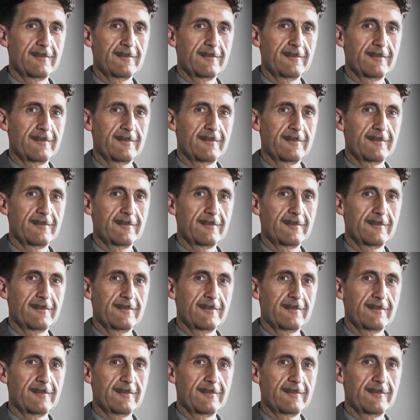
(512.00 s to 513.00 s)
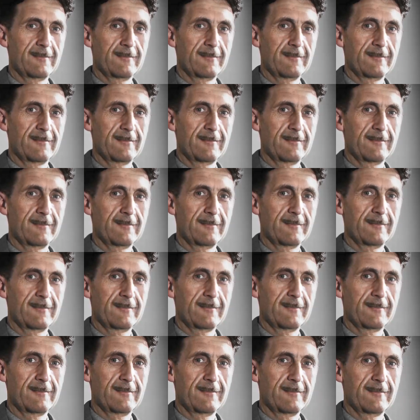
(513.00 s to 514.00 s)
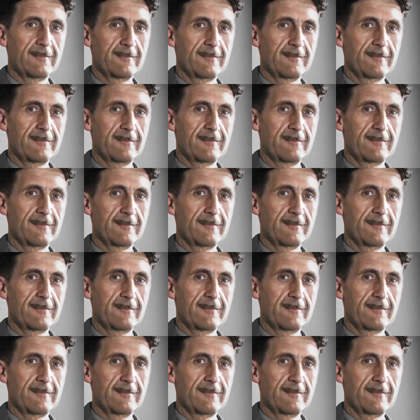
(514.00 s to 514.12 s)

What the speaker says: (silence)